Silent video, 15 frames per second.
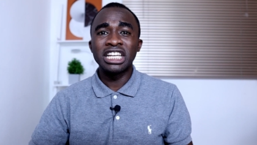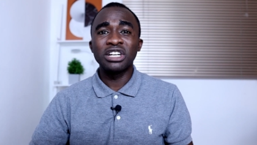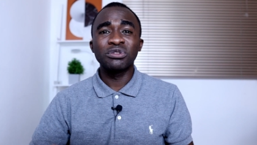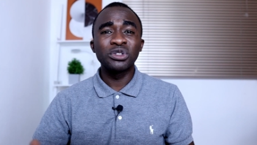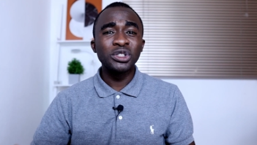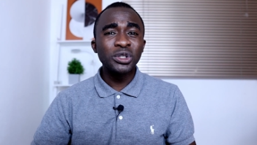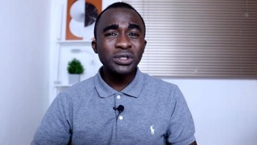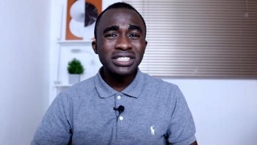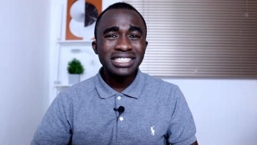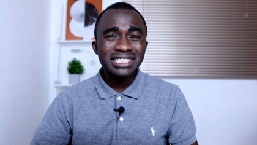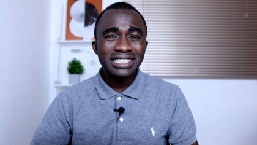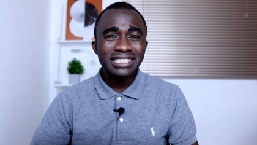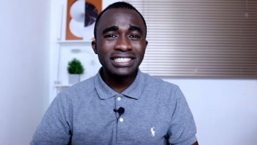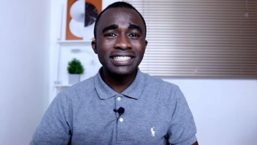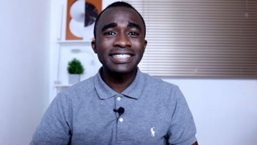If we notice
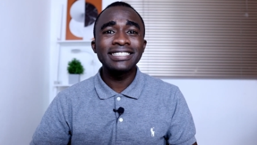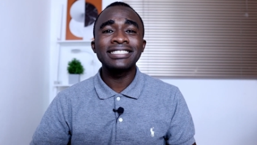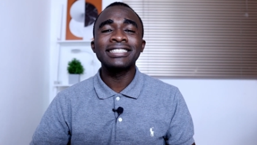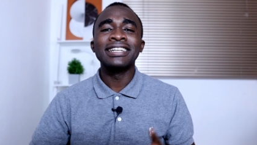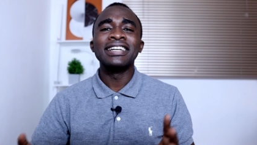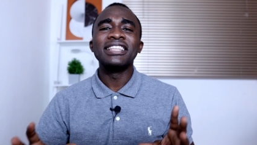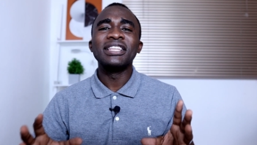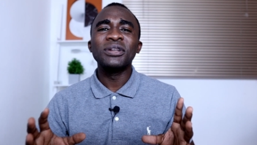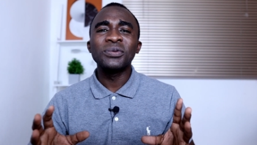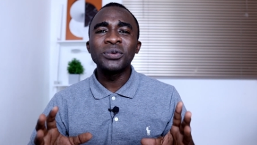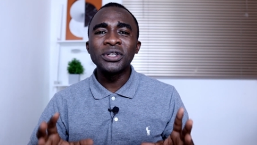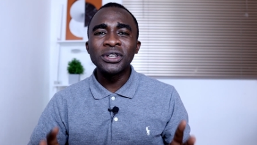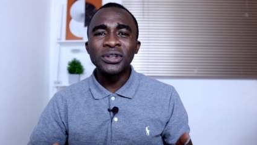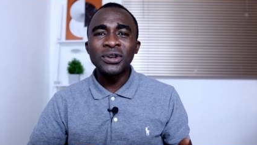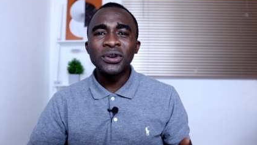a change, then
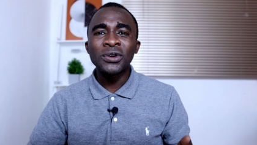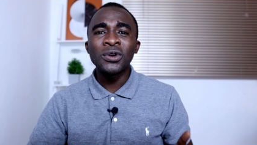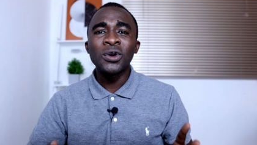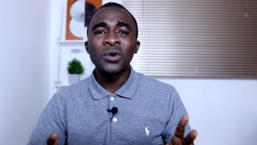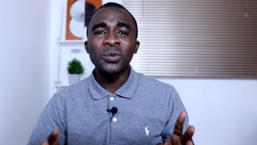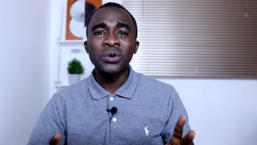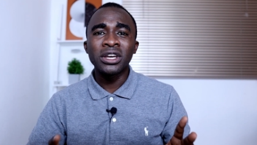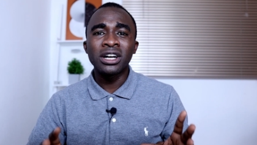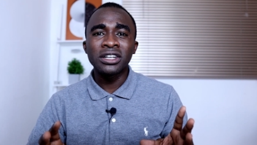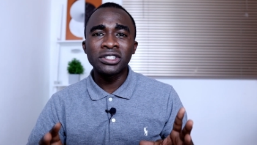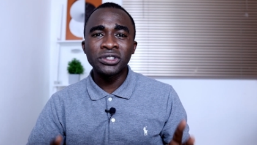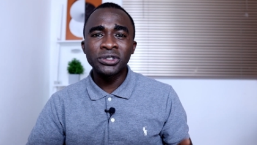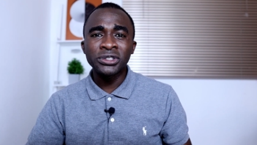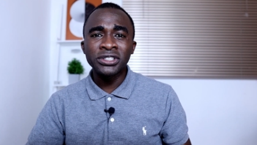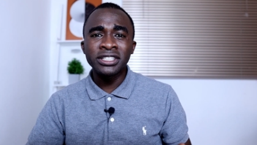we know we are
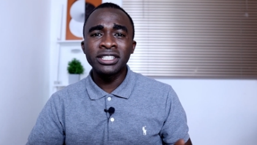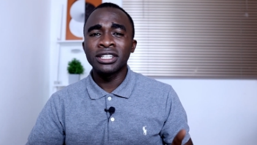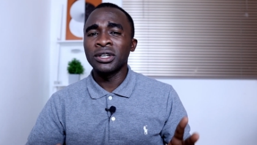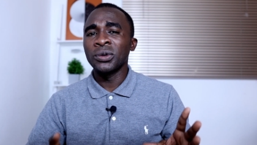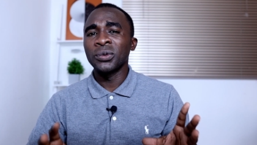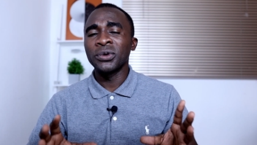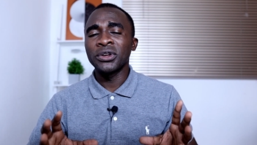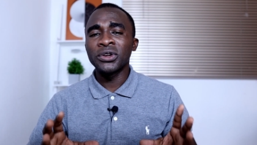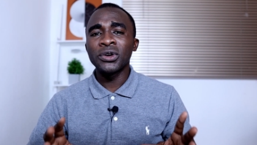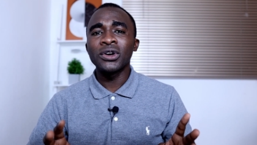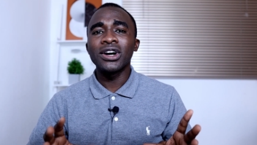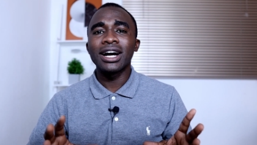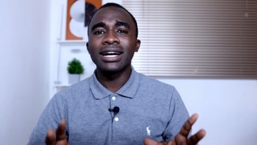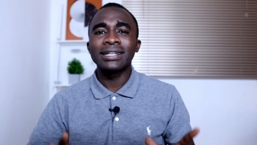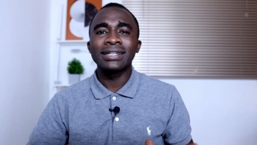good. We
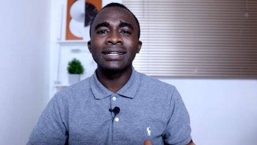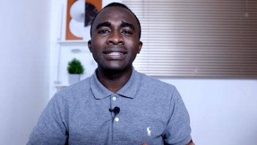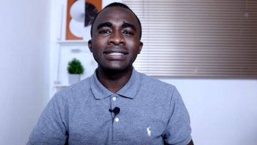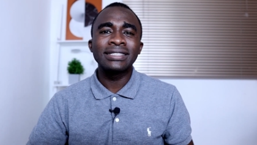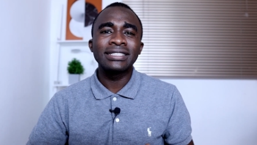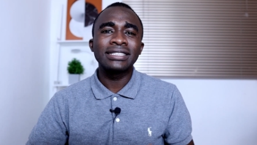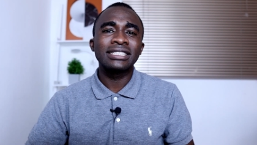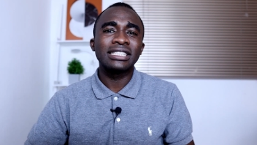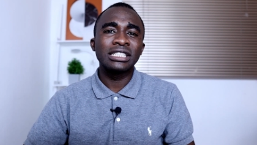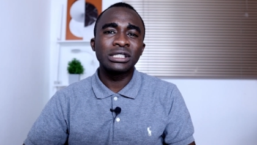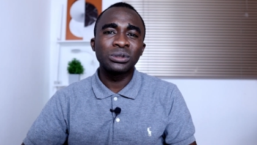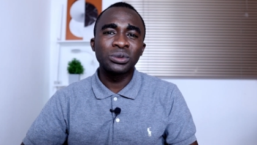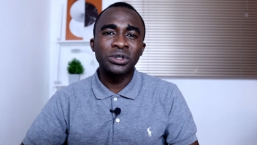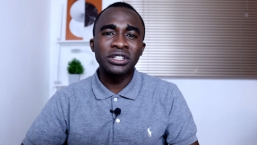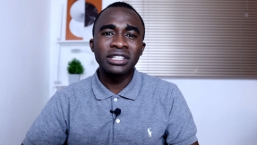know analytics
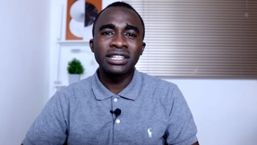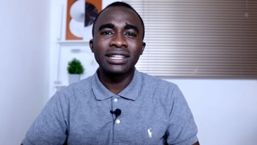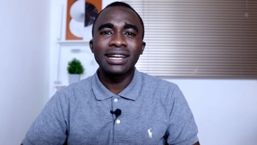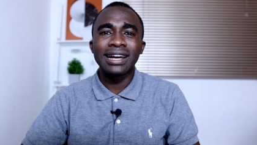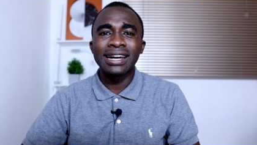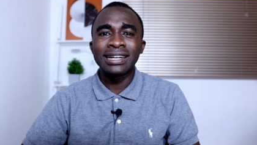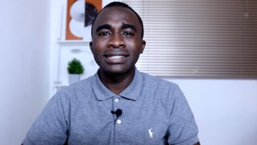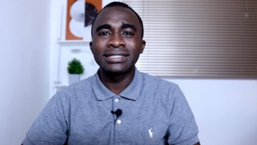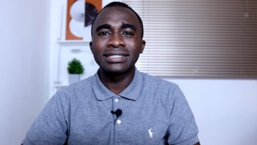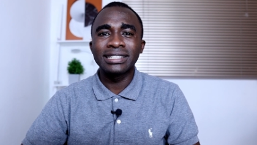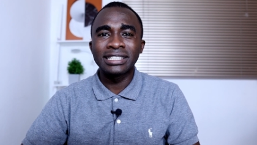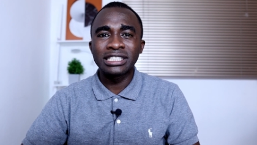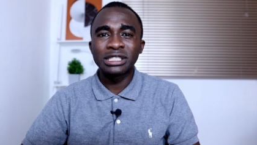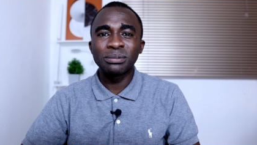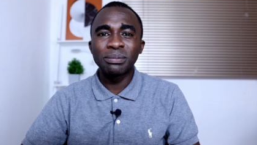is working as
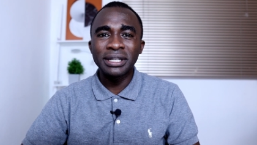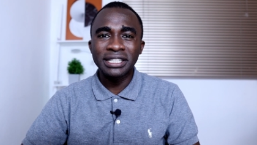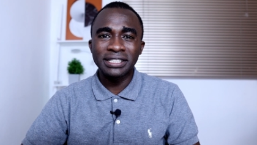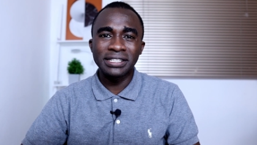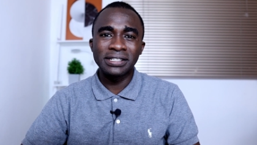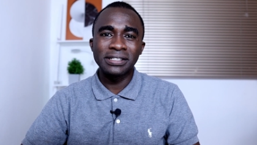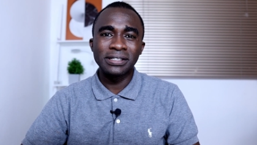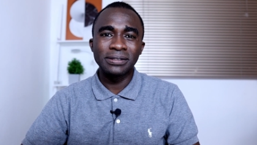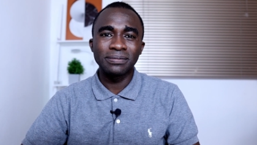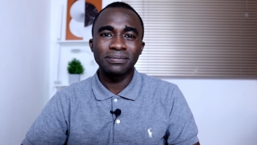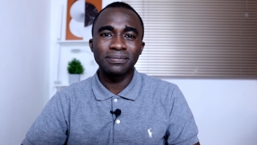expected.